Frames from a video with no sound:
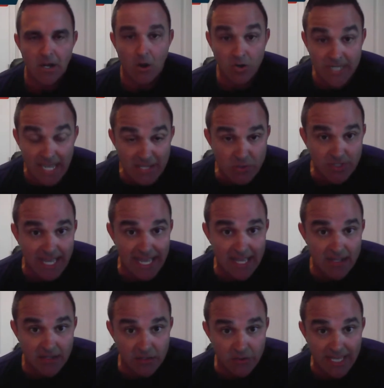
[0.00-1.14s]
Okay, you
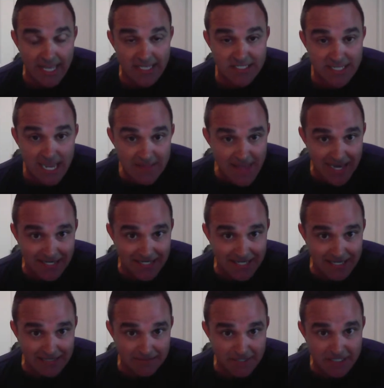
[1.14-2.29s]
can't say that
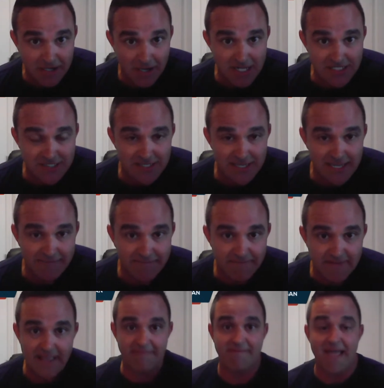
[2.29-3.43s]
again, because
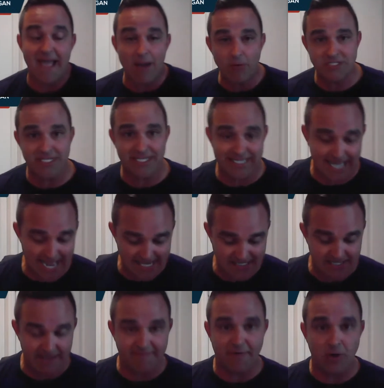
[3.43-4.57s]
if that was the
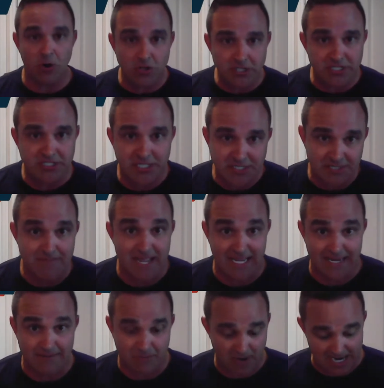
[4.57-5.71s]
case, if her
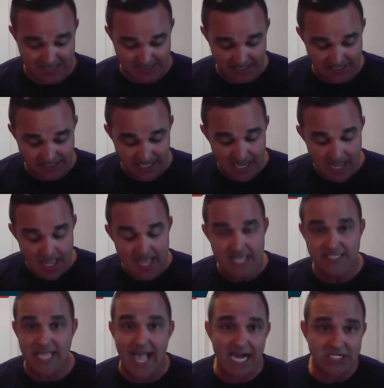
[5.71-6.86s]
decision-making process
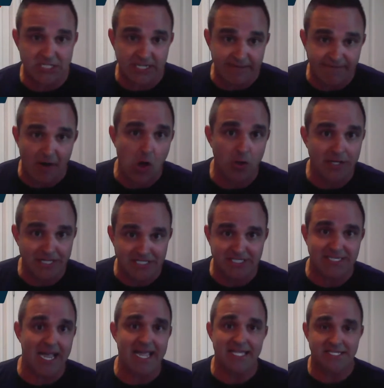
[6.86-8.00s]
is actually following the
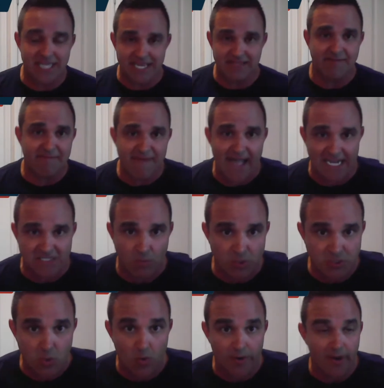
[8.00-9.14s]
science and the facts of
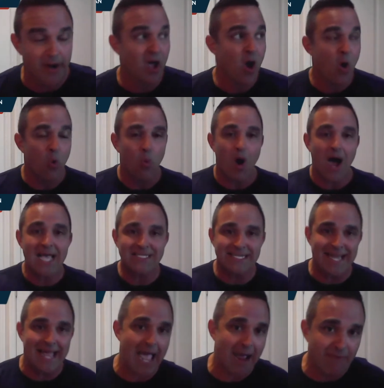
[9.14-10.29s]
what's going on, why
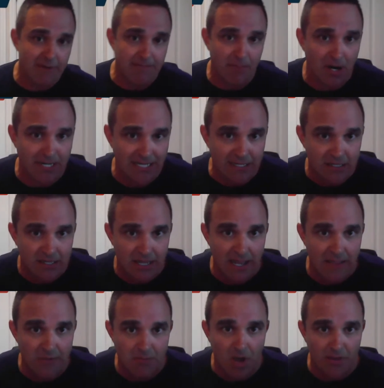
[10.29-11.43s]
isn't everybody
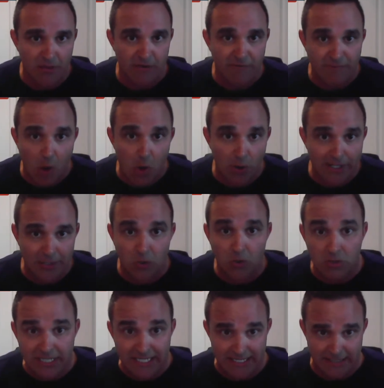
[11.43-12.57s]
and their mother following her
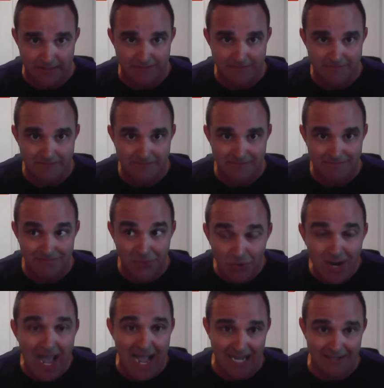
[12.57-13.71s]
lead? They're
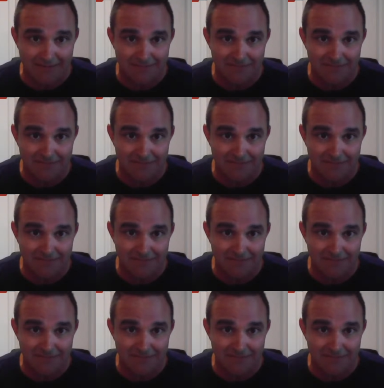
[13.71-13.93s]
not.